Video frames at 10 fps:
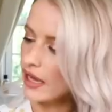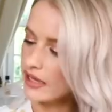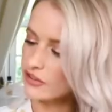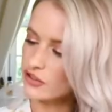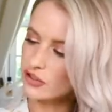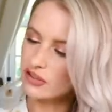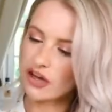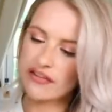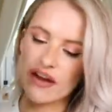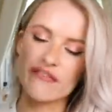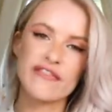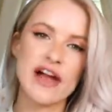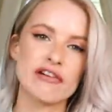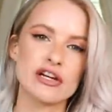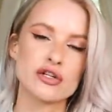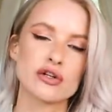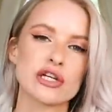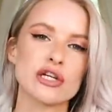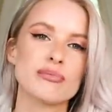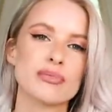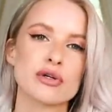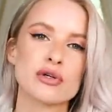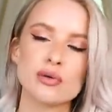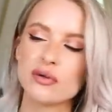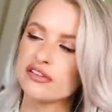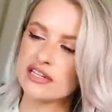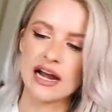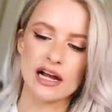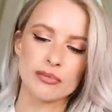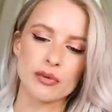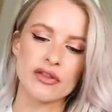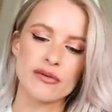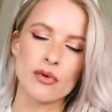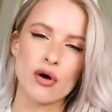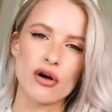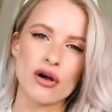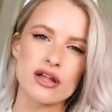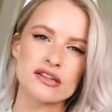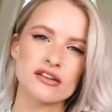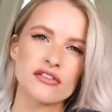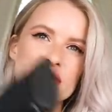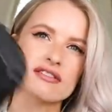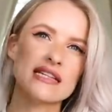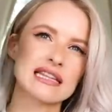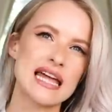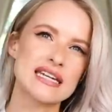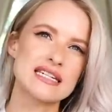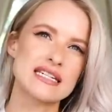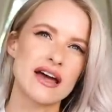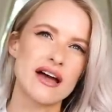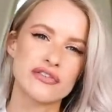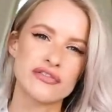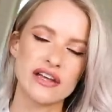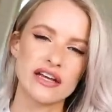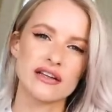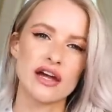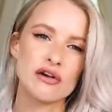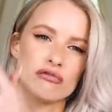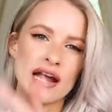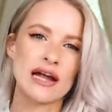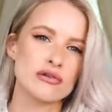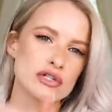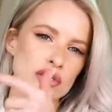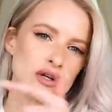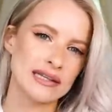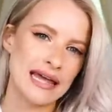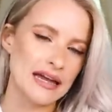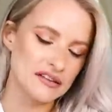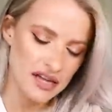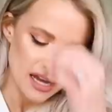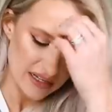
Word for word: And it's just got that very chunky but cool style, but with a more sort of slender feel around your legs.